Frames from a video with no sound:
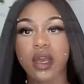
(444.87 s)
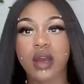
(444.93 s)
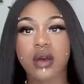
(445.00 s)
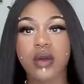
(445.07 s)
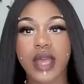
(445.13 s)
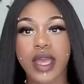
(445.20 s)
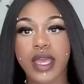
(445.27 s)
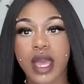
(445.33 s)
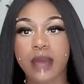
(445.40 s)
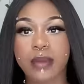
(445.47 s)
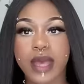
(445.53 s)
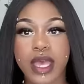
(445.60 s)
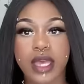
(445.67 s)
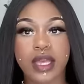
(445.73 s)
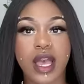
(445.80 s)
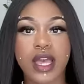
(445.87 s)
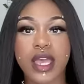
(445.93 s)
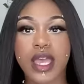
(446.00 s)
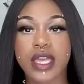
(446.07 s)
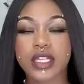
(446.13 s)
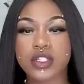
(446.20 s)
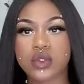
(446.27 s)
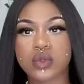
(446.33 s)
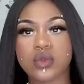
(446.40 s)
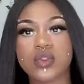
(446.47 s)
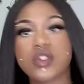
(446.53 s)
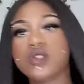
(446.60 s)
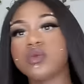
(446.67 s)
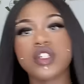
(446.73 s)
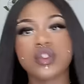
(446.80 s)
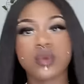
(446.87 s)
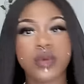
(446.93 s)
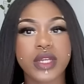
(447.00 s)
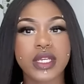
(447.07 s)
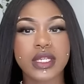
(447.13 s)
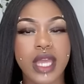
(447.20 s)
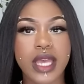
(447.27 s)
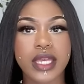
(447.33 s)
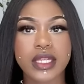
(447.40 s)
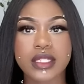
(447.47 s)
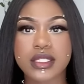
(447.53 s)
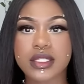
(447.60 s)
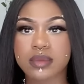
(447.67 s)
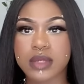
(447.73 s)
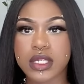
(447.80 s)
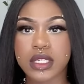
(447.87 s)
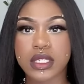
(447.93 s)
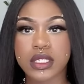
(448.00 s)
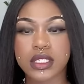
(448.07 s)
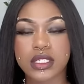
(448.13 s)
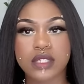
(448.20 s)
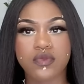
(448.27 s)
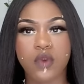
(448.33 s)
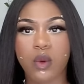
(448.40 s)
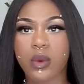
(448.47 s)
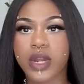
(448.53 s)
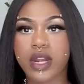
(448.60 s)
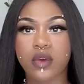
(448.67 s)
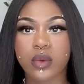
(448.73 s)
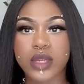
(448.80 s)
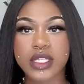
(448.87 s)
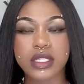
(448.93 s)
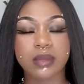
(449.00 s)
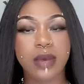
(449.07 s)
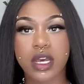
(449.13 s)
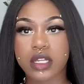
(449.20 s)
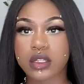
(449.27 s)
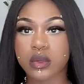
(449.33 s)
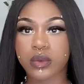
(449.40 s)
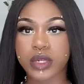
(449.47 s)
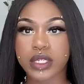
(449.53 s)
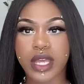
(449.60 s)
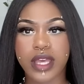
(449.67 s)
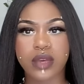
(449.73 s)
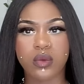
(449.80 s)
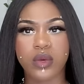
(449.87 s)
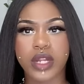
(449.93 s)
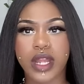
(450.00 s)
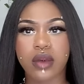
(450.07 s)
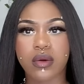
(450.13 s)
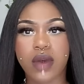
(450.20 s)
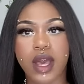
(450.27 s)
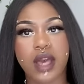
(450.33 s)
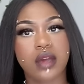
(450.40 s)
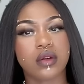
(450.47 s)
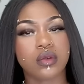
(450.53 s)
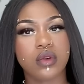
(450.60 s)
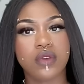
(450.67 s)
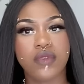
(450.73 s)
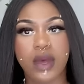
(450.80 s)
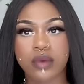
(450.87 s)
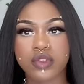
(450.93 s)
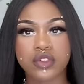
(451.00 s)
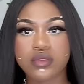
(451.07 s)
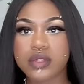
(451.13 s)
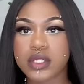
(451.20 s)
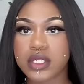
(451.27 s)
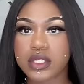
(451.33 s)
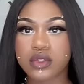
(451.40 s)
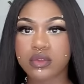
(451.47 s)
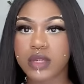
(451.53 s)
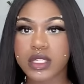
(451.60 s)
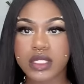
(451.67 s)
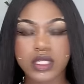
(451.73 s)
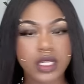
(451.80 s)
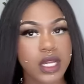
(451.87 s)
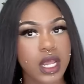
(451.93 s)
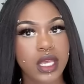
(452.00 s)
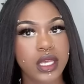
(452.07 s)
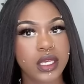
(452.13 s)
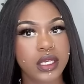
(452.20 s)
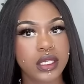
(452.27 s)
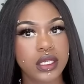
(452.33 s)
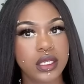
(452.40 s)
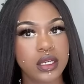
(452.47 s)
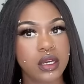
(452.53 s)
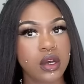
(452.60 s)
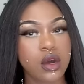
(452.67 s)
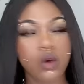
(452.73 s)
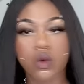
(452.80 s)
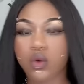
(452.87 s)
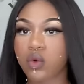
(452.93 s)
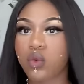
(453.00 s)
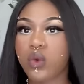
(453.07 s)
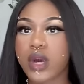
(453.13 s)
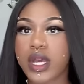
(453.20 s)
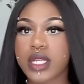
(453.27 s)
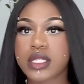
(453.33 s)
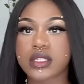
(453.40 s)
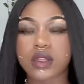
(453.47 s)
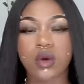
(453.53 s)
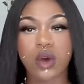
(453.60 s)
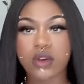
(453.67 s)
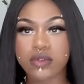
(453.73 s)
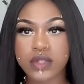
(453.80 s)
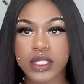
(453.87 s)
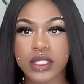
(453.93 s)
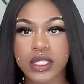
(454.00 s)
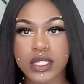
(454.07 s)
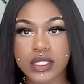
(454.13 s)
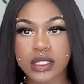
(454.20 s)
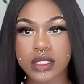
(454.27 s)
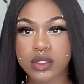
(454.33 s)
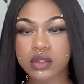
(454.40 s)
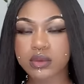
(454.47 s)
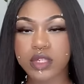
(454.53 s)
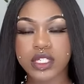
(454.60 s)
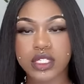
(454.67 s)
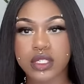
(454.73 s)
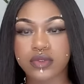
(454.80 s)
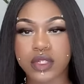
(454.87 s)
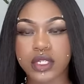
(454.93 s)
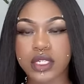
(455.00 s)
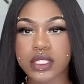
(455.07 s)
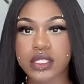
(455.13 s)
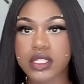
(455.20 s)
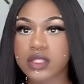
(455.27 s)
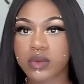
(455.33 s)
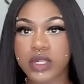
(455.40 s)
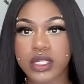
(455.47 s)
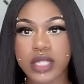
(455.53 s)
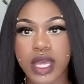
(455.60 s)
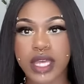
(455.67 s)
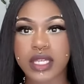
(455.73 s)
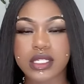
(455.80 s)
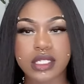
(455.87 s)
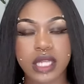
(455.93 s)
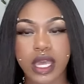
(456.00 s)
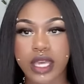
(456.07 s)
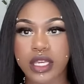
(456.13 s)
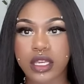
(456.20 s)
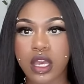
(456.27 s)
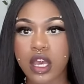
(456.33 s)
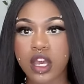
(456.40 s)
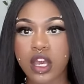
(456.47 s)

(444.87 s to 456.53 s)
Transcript: Okay, I'm back. I had to switch ring lights because for whatever reason my other ring light went out. I don't know if I was using it too much today or what. So hopefully it doesn't look too much different because this ring light is like